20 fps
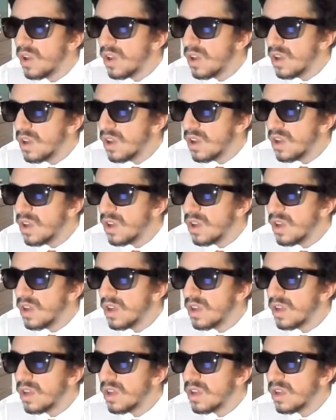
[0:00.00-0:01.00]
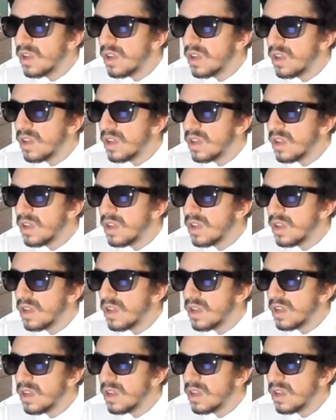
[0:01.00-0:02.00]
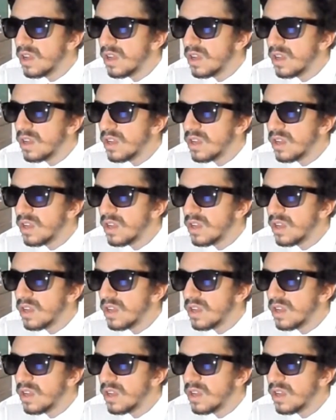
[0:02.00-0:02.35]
Nothing is said.